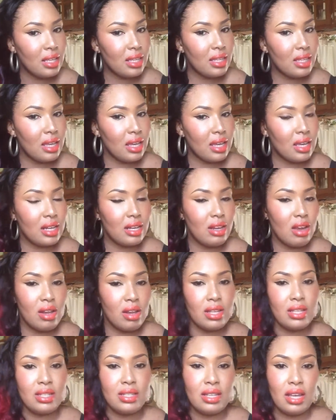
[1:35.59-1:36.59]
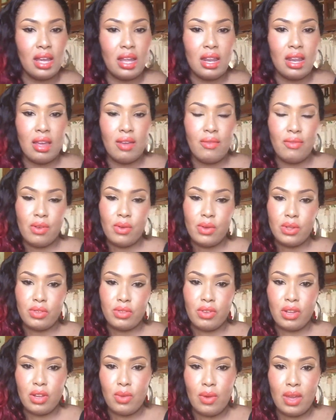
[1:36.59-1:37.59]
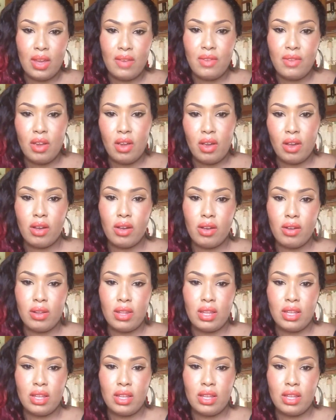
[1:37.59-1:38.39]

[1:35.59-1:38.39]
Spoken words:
they could not decide if it was really wavy or curly.